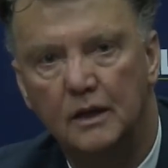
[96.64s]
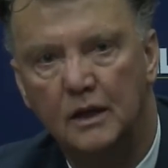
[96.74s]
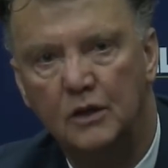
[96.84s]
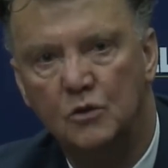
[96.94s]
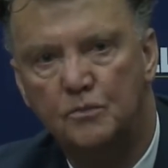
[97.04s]

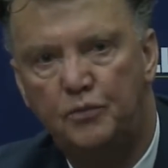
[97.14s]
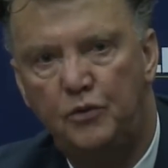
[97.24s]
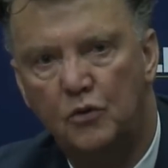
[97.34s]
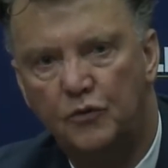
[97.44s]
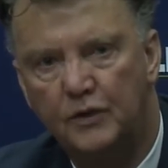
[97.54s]
and you
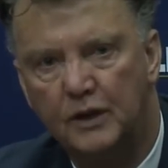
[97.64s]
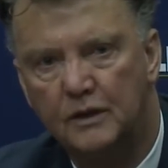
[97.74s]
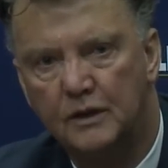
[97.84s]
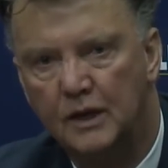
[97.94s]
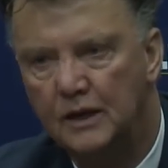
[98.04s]
prove
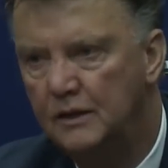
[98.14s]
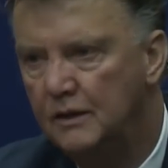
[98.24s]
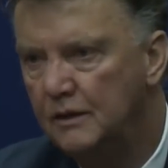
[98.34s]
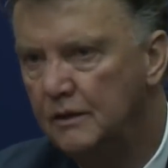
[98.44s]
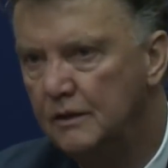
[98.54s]
that again
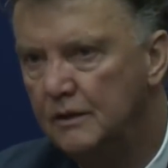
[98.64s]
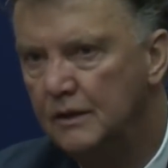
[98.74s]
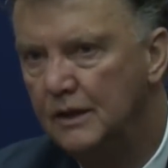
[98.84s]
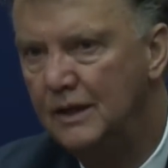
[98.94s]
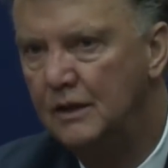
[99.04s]

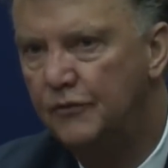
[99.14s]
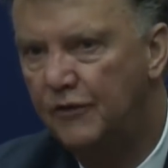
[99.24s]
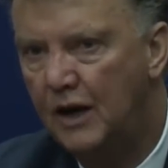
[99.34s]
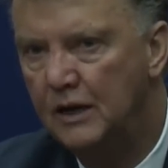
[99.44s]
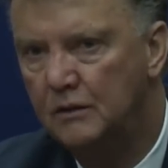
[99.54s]
in a
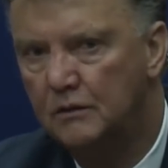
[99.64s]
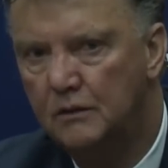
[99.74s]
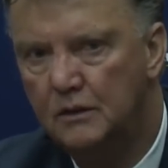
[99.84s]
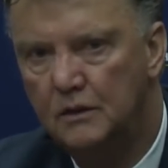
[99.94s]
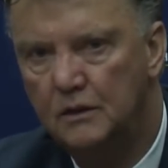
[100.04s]
final
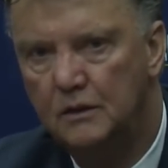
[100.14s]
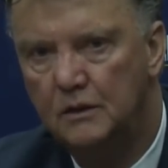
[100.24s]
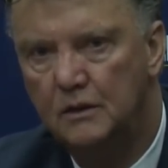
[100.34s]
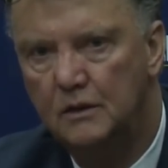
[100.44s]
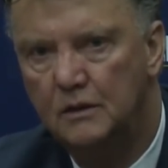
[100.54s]

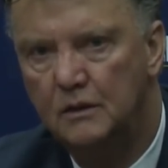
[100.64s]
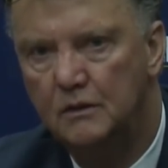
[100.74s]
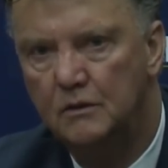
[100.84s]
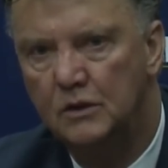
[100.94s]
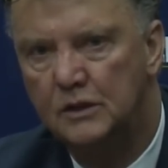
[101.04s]

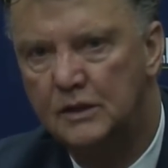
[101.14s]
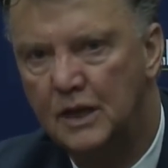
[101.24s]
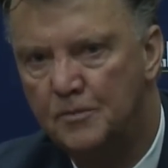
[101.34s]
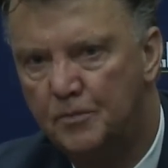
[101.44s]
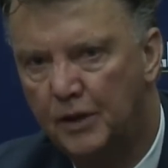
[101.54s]
with
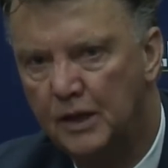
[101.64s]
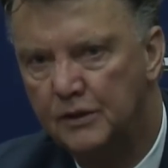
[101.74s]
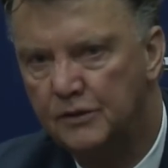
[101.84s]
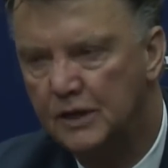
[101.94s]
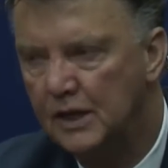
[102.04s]
10
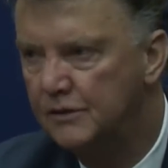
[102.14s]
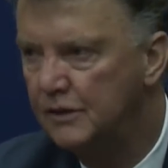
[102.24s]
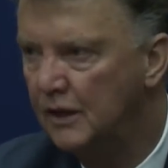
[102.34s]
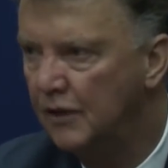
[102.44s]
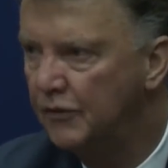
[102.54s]
players against
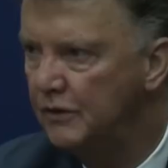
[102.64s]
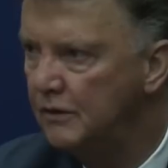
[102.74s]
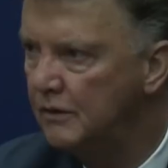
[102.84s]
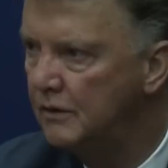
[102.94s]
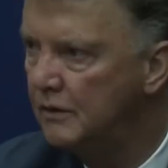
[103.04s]
11.
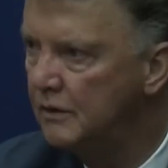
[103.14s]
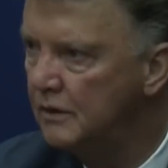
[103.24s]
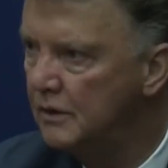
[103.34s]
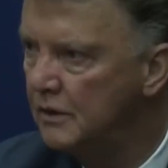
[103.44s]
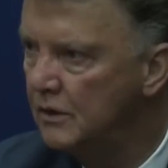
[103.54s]

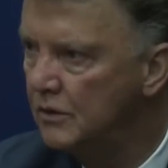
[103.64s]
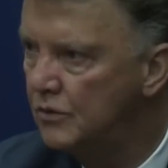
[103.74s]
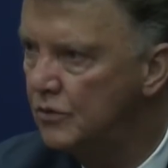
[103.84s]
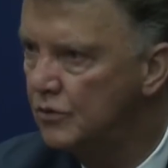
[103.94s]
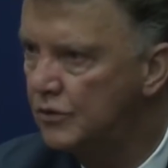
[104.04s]

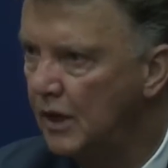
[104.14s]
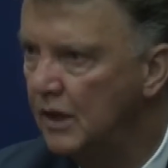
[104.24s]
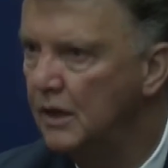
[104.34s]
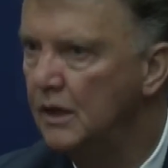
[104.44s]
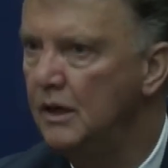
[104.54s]

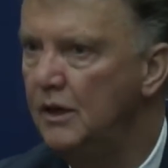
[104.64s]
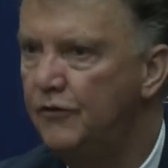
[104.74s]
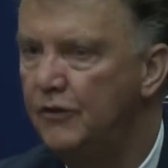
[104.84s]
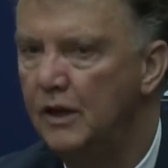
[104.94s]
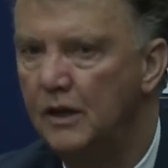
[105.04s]
Tuesday
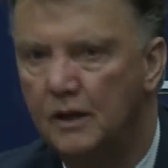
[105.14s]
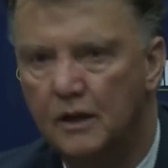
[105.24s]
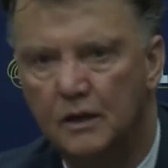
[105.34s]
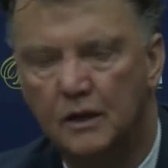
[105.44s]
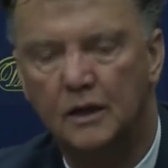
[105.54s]
evening
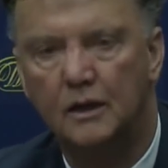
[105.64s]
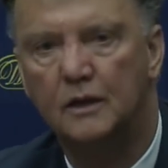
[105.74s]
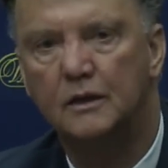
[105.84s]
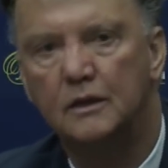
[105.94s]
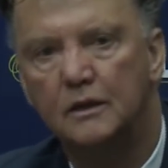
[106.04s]

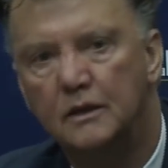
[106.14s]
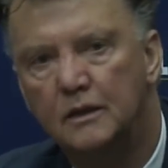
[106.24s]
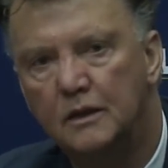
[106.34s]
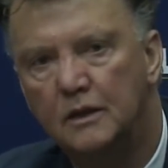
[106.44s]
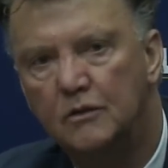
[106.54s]

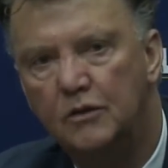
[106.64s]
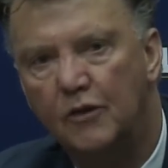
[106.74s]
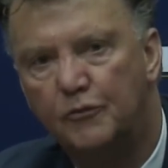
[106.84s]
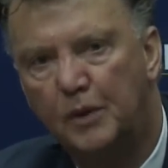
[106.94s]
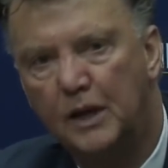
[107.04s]
we
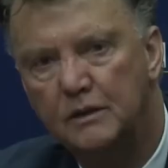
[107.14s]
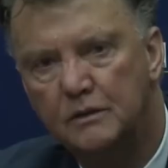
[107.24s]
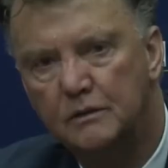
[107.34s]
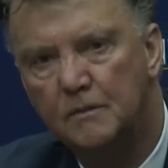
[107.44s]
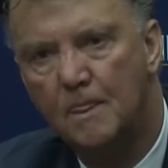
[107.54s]
have played
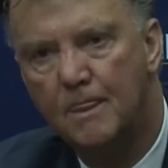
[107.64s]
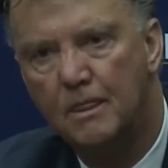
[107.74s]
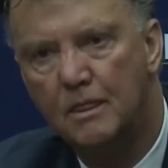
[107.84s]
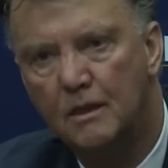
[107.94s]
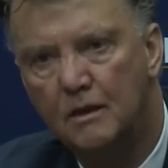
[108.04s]

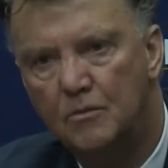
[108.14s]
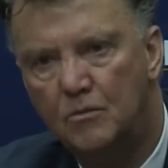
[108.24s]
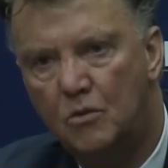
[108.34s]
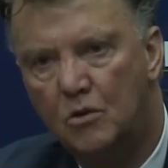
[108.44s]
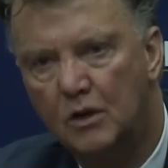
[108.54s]

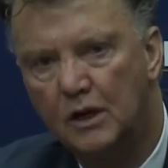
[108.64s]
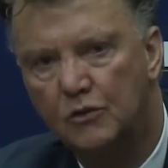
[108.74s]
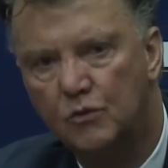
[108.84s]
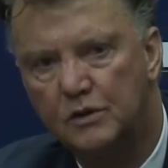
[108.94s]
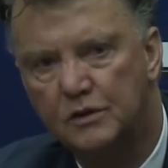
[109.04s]
more or
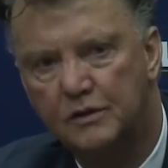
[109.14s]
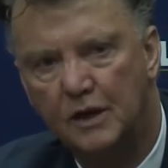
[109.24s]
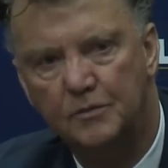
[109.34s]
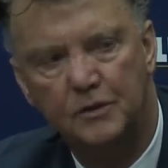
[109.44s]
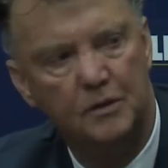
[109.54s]
less with the
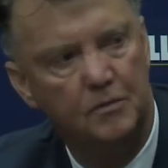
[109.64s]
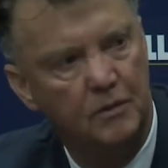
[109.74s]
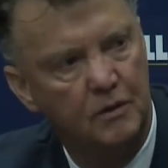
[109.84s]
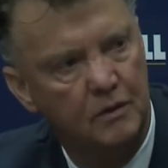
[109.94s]
same team.